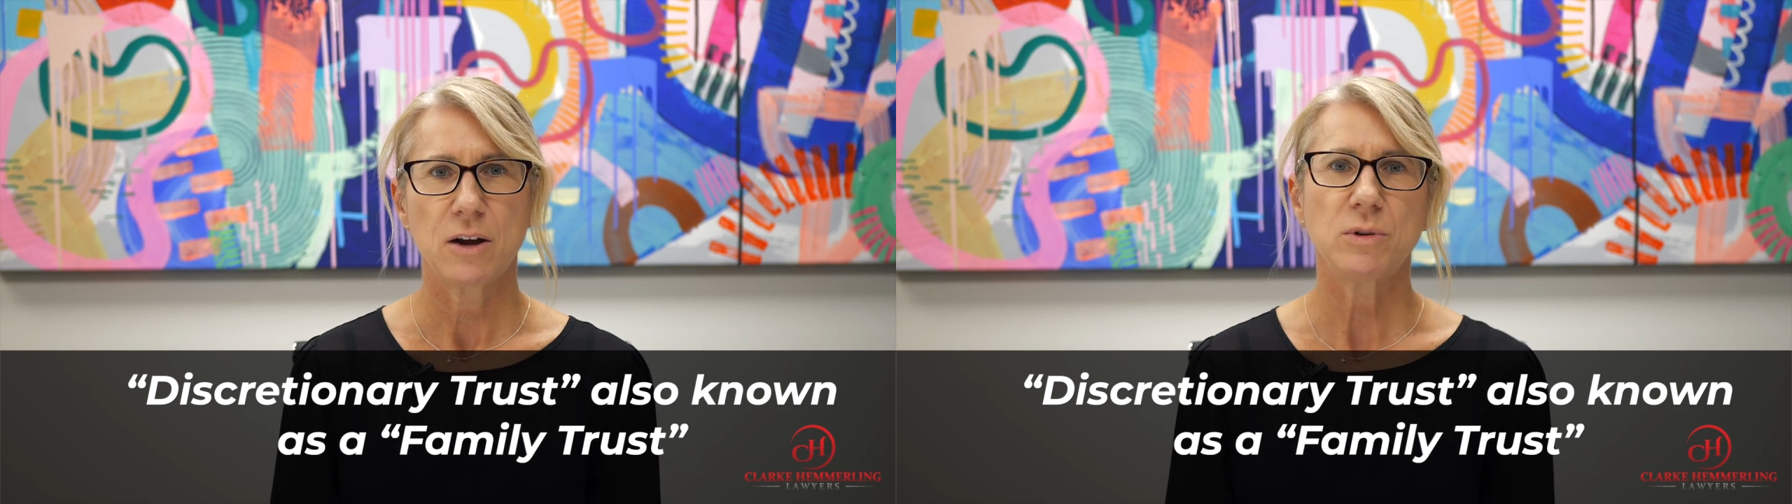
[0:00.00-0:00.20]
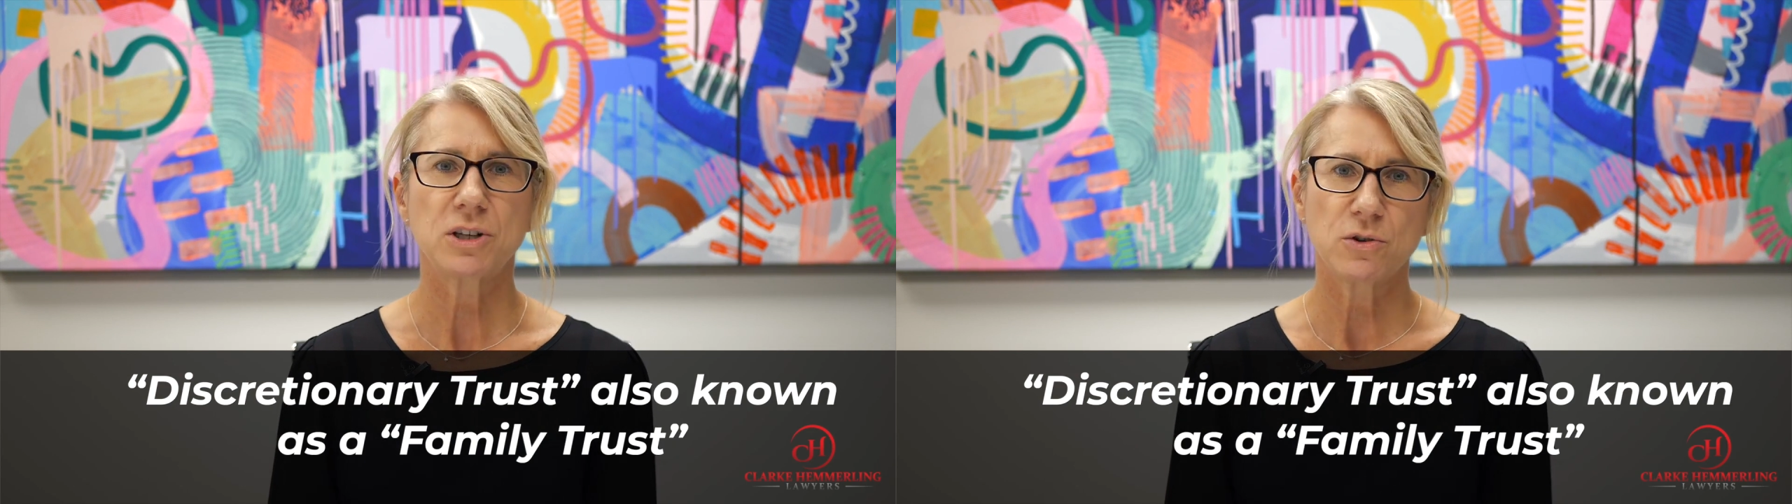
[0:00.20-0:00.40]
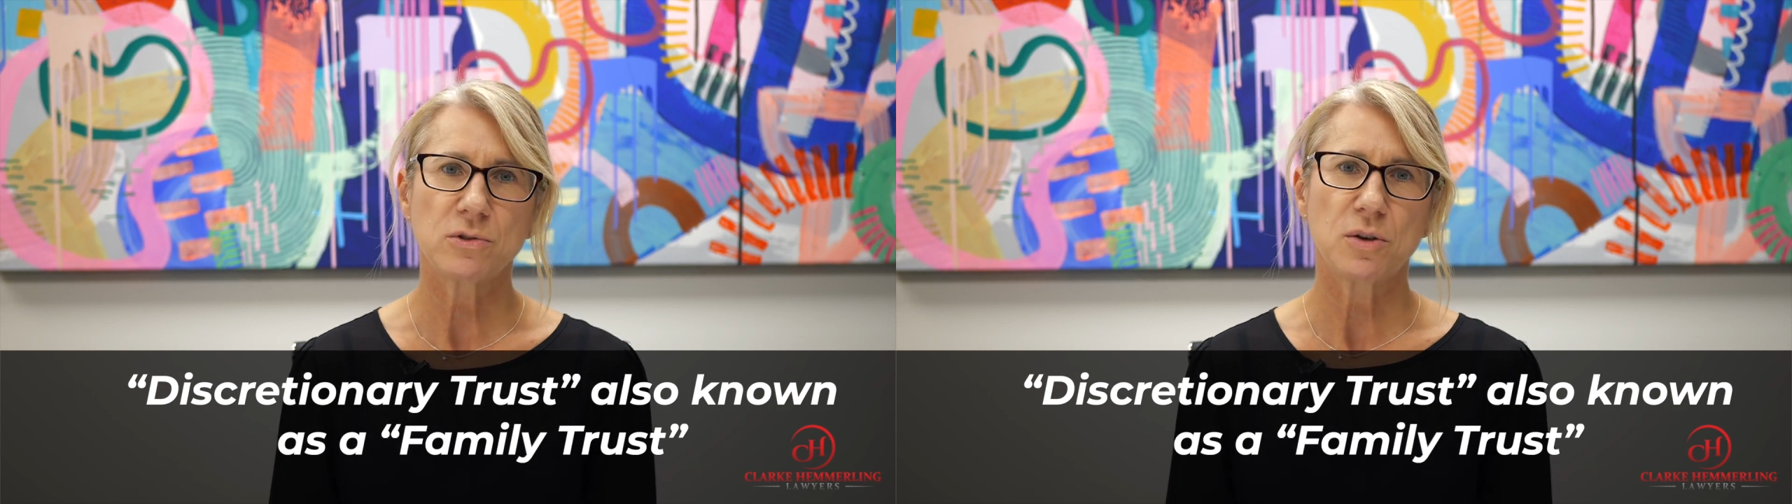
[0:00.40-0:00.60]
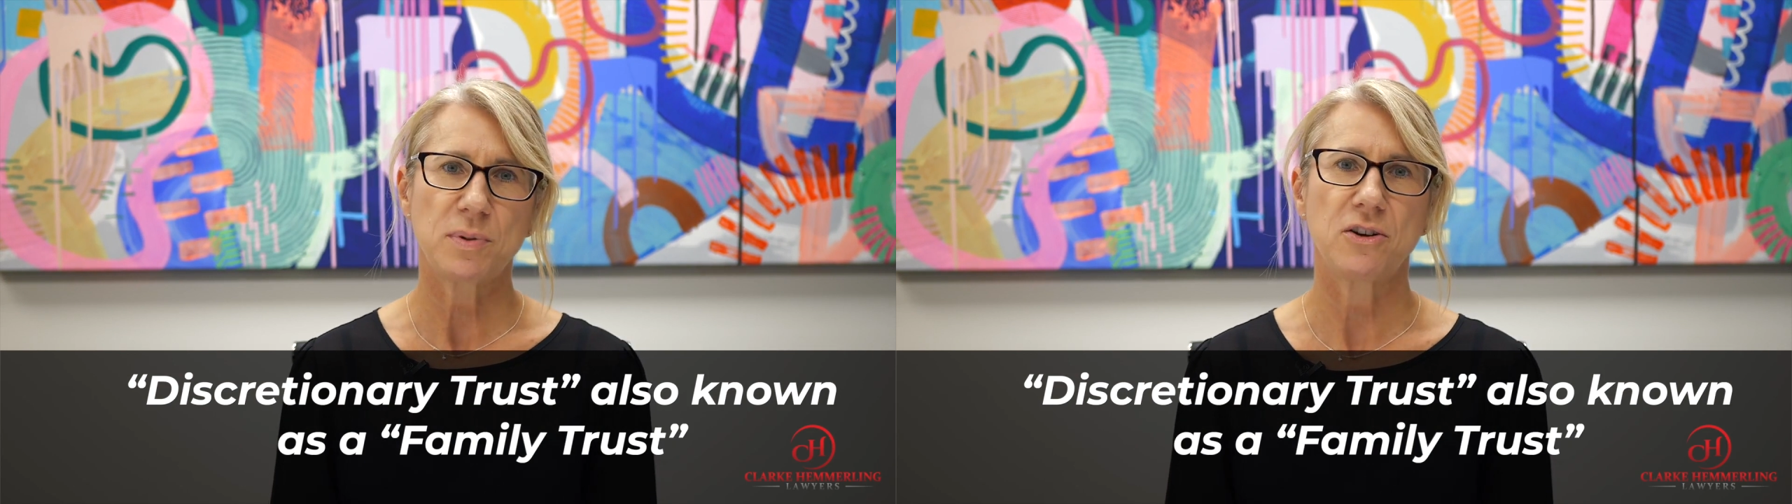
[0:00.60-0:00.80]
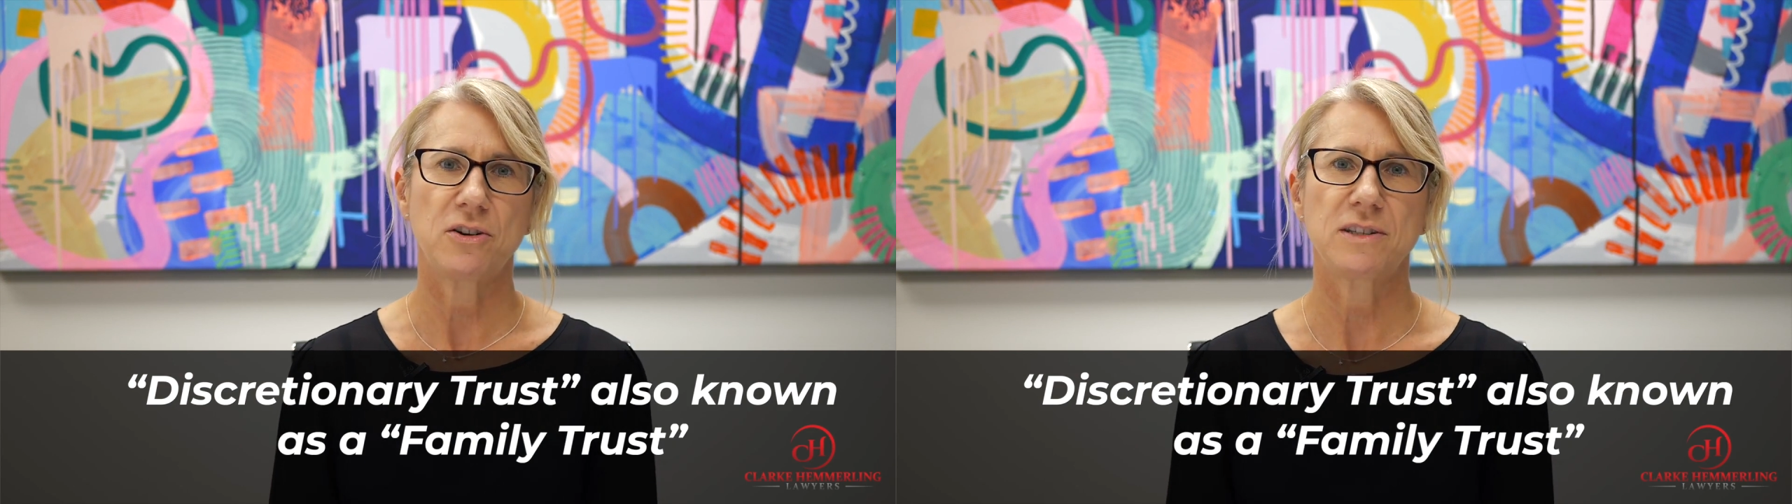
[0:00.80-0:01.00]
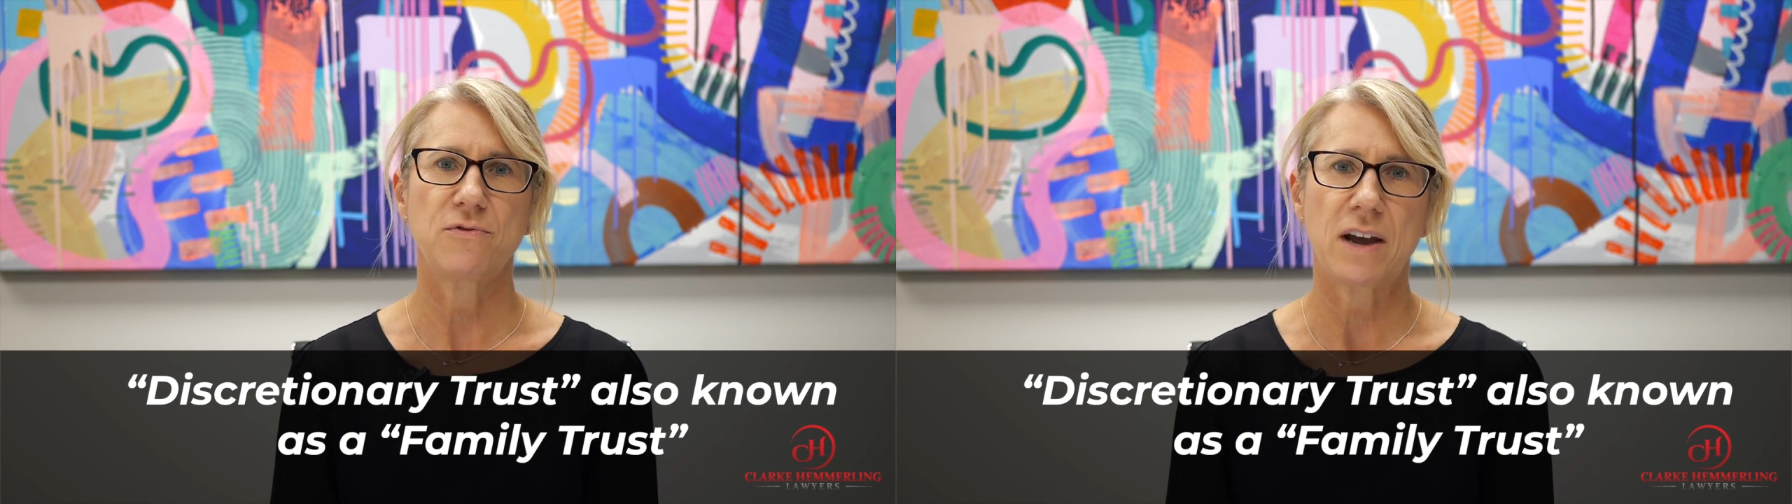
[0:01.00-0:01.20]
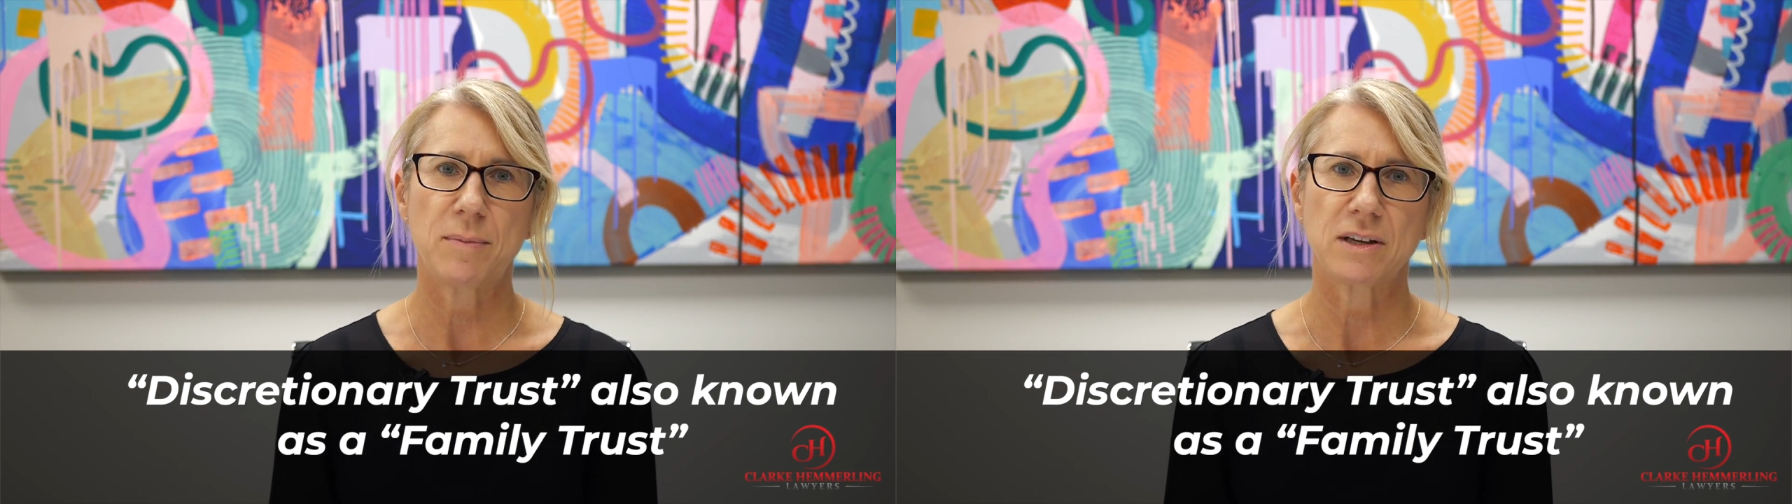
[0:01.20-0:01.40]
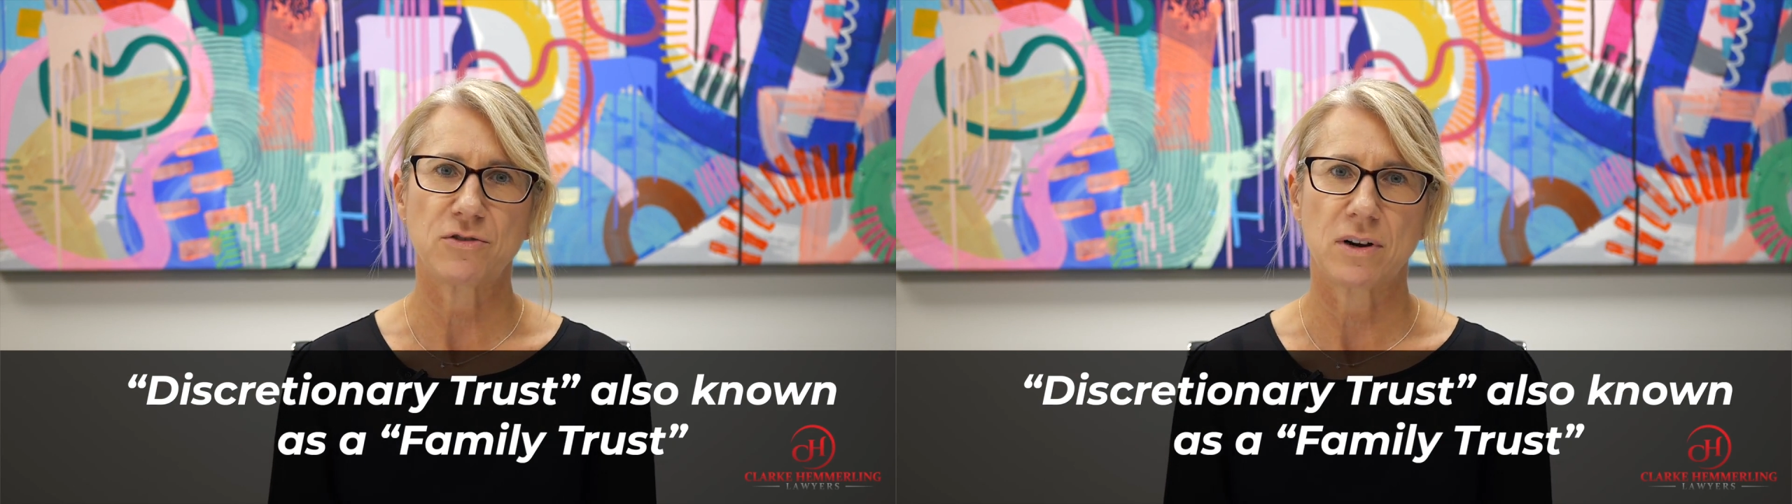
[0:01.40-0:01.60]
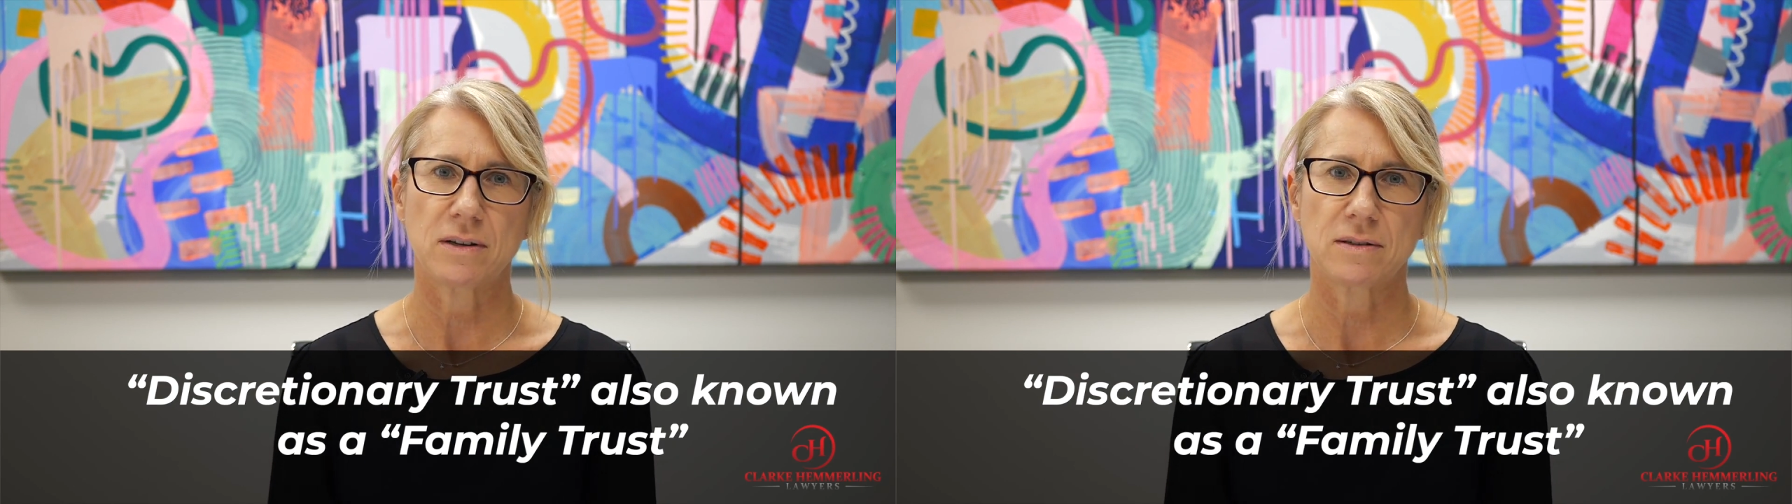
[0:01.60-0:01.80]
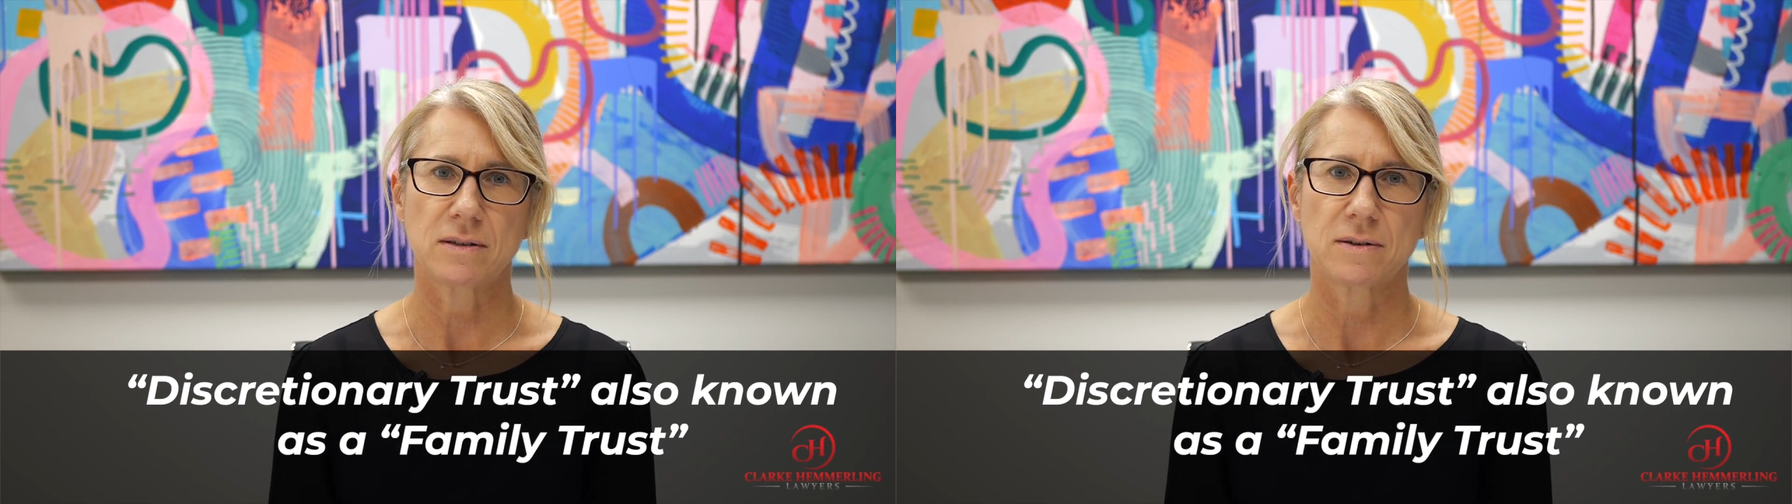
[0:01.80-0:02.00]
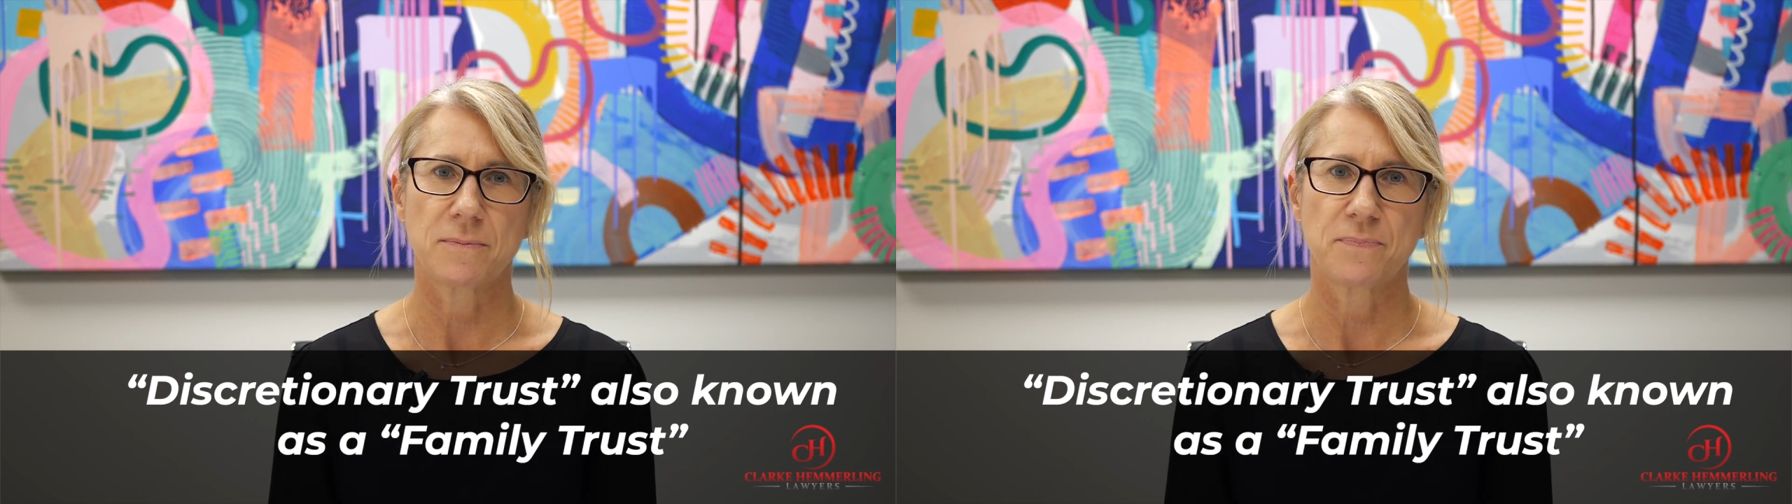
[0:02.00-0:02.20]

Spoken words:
which can also be known as a family trust.